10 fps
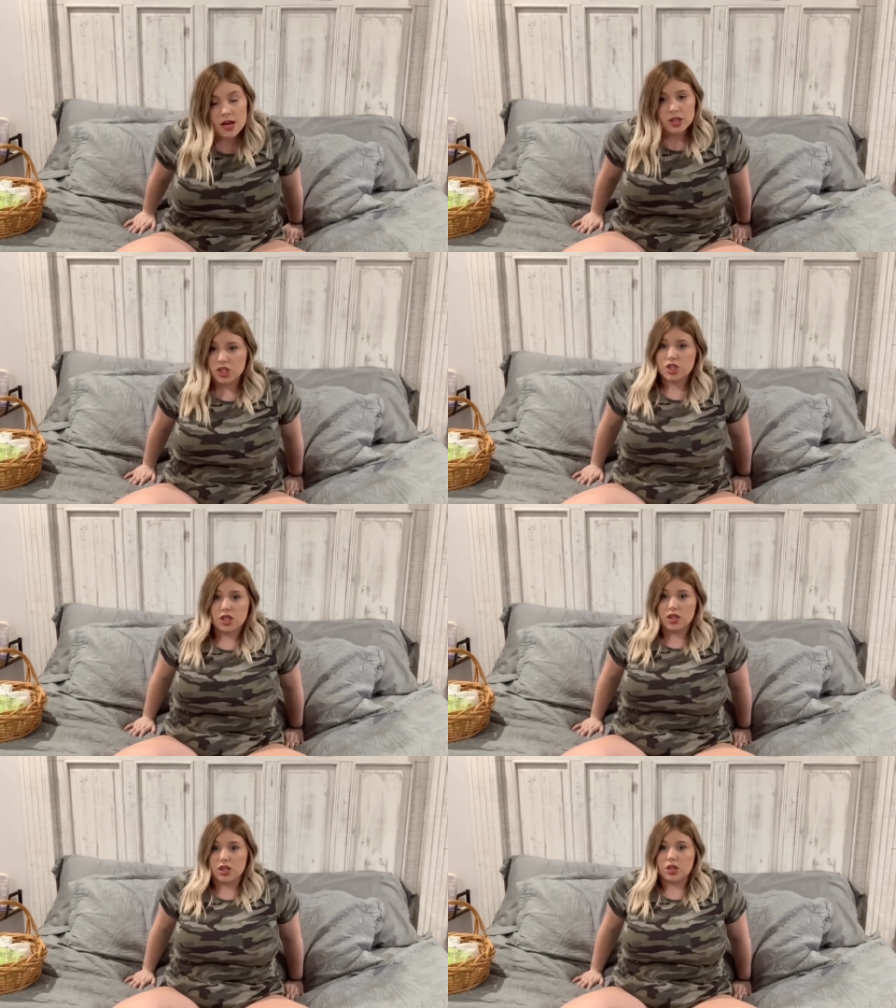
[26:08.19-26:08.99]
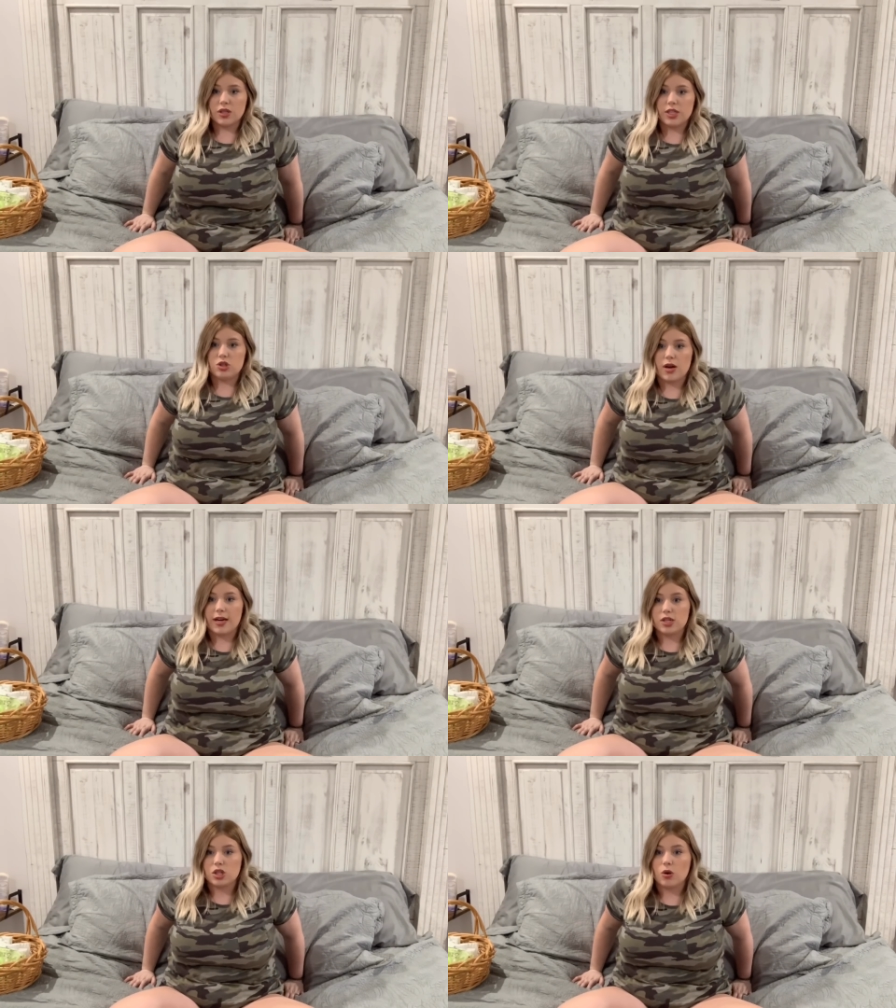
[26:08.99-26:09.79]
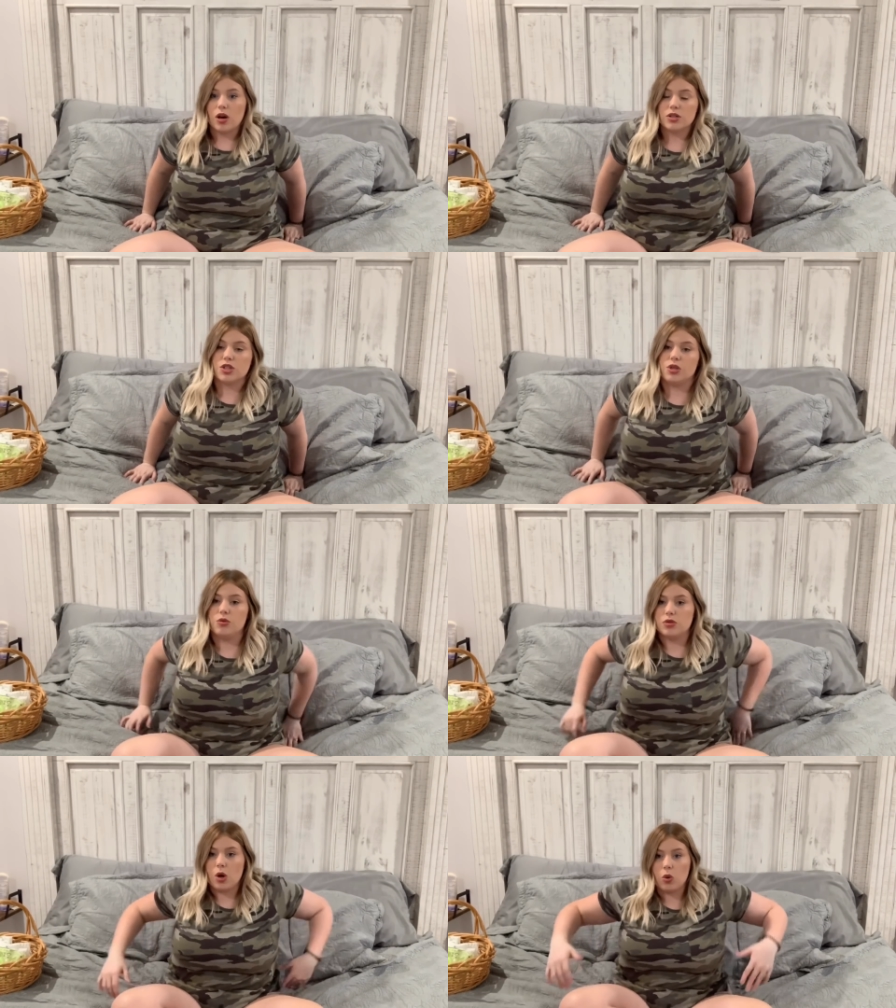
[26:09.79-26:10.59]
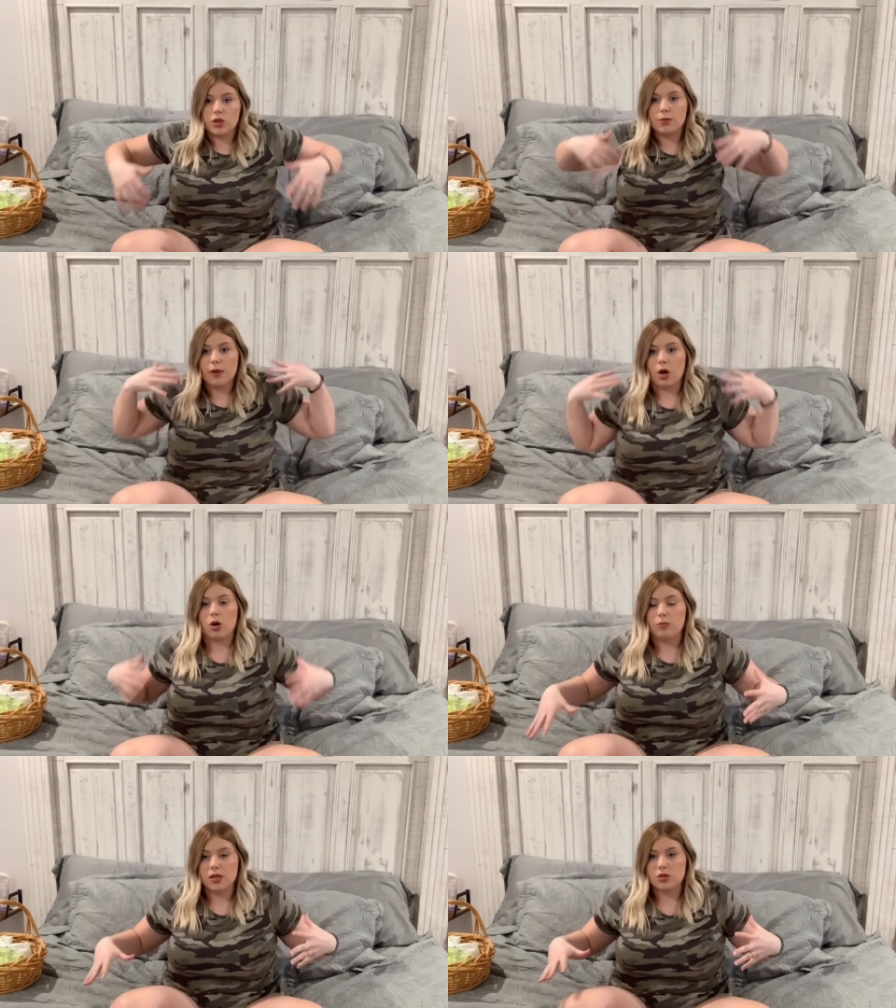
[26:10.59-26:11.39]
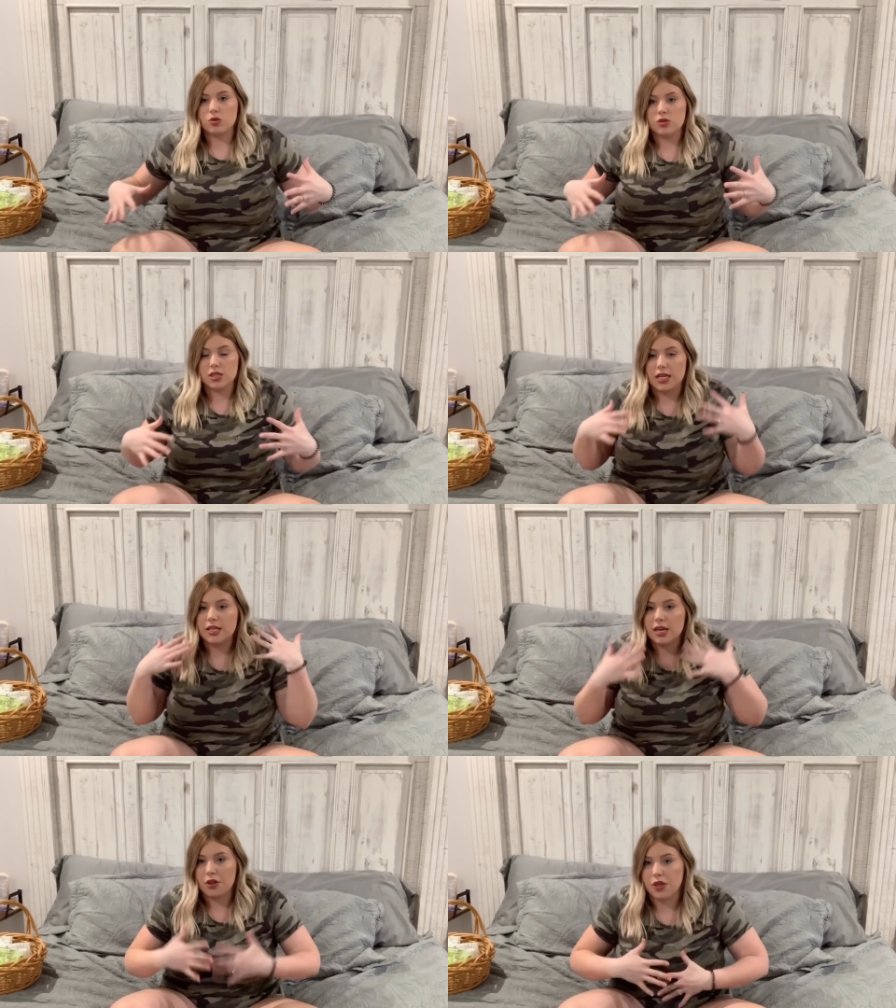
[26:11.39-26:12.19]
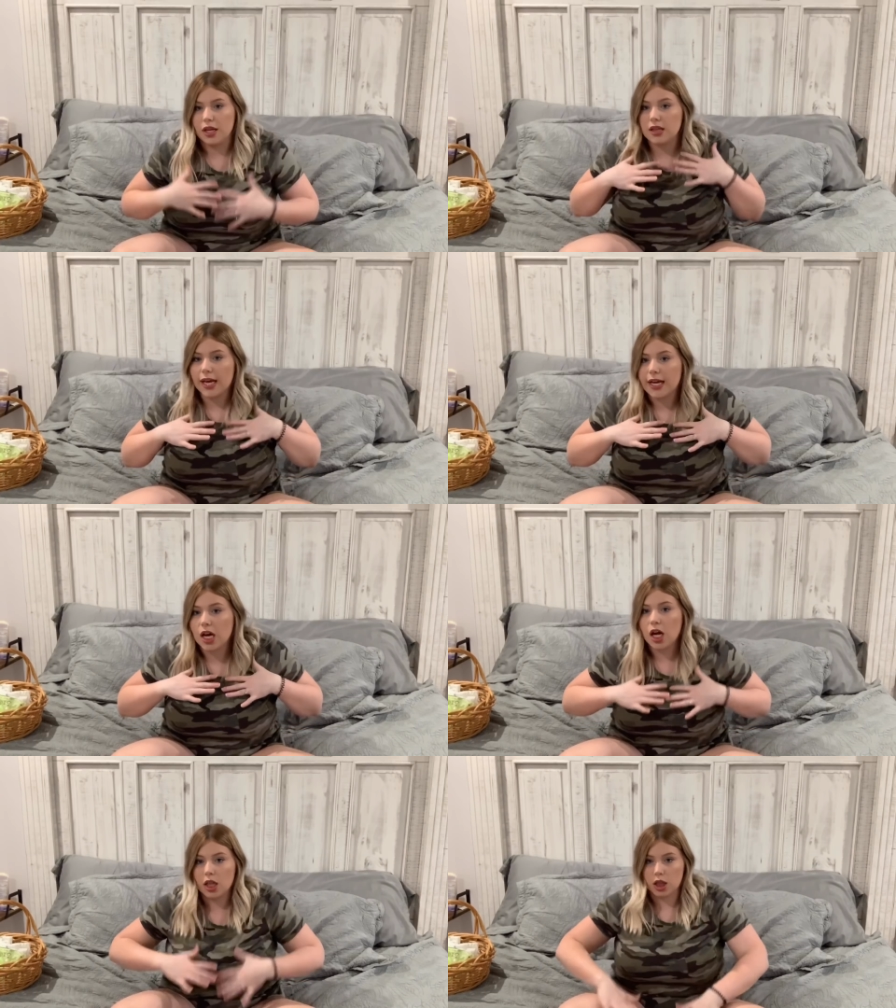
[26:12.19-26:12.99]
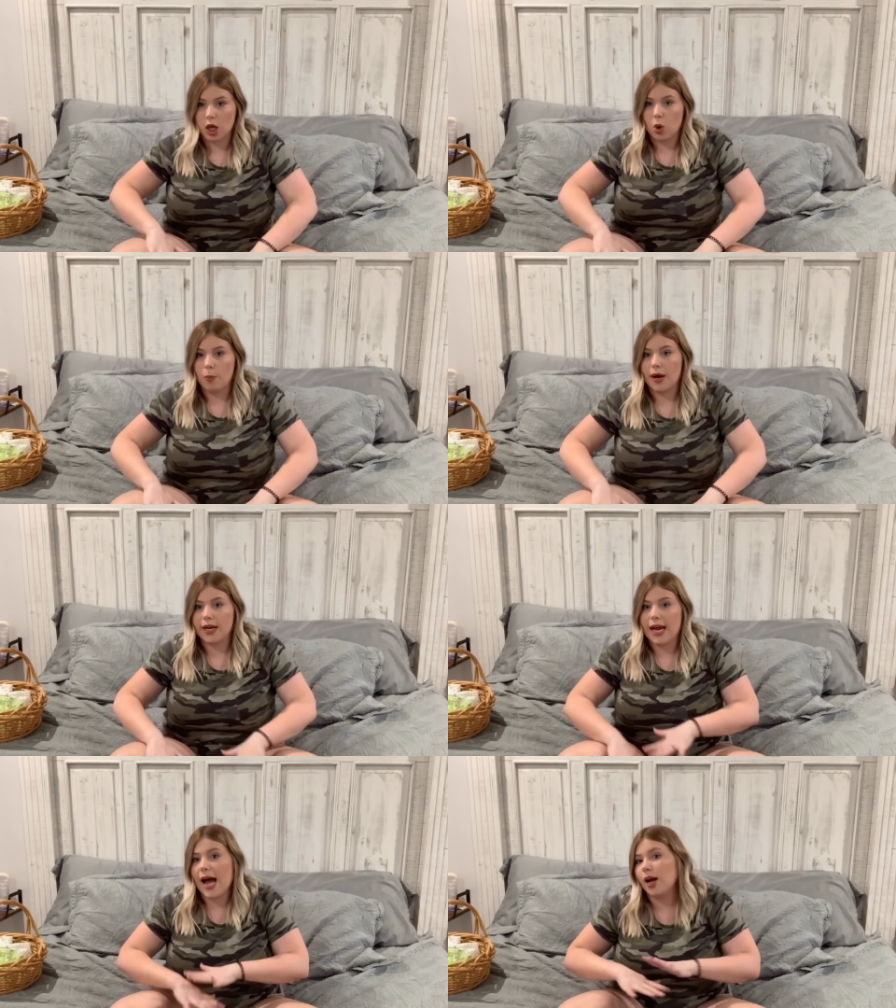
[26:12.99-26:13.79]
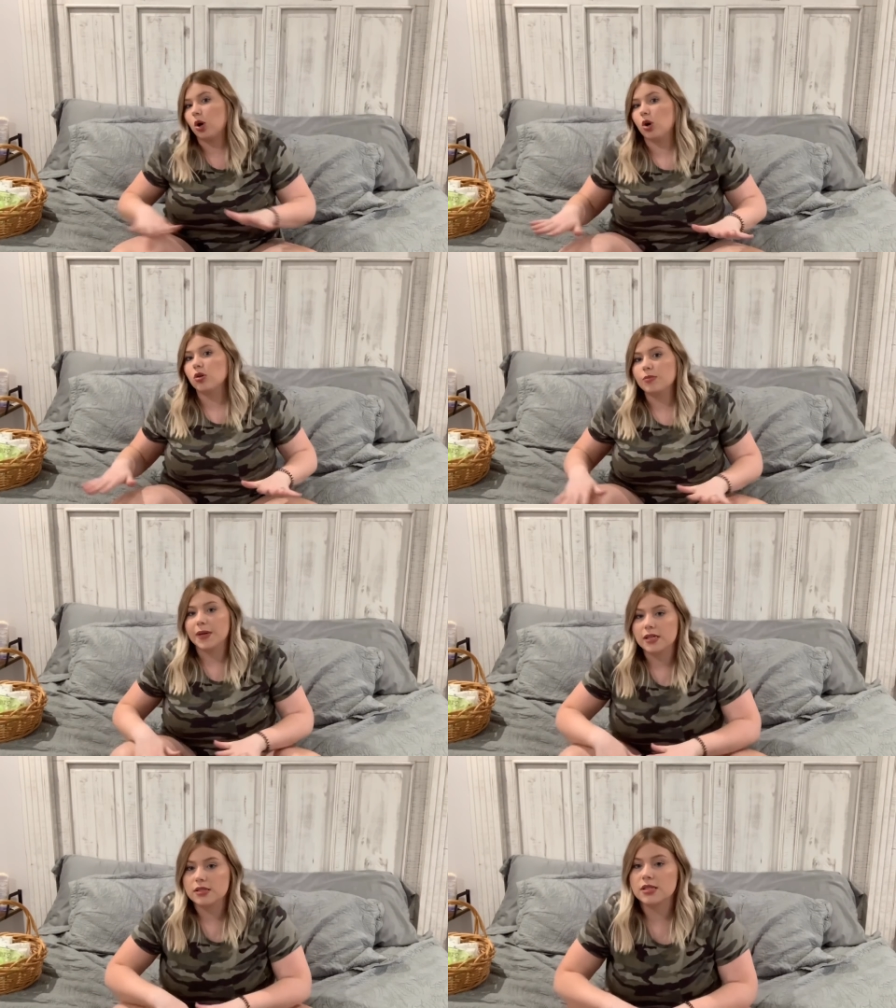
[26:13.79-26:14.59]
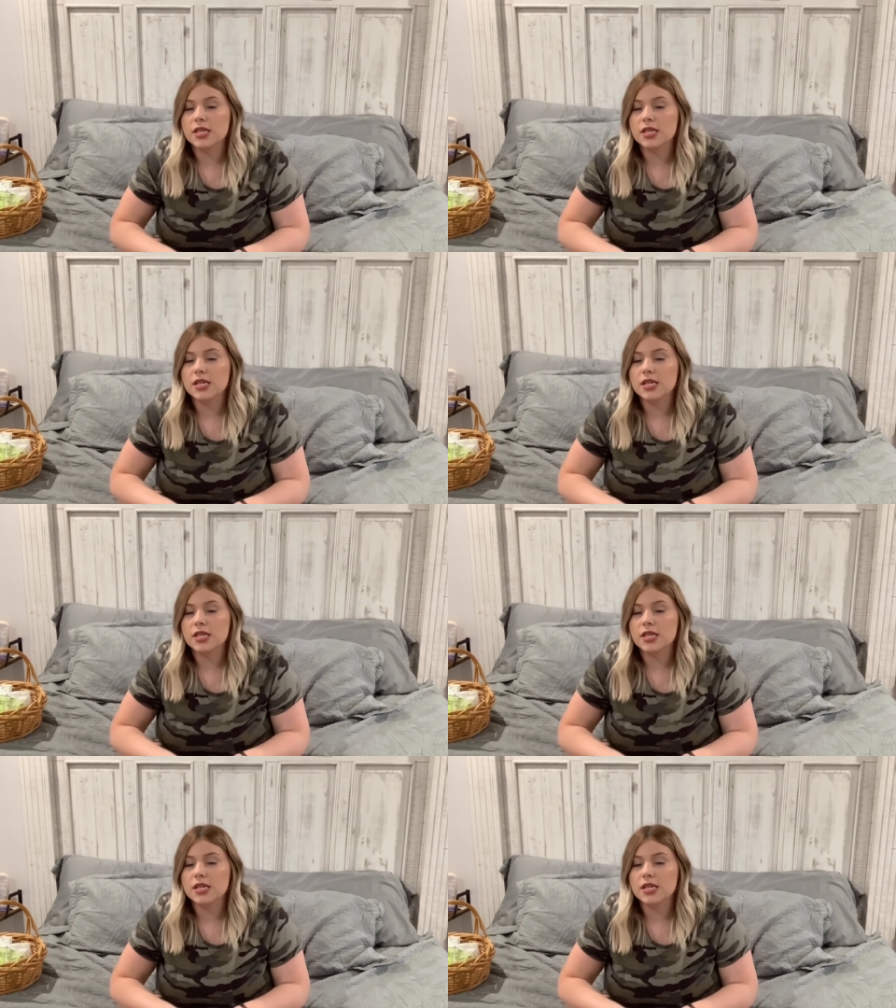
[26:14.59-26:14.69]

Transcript: Just literally trying so hard to use only my arm muscles and nothing like lower body at all because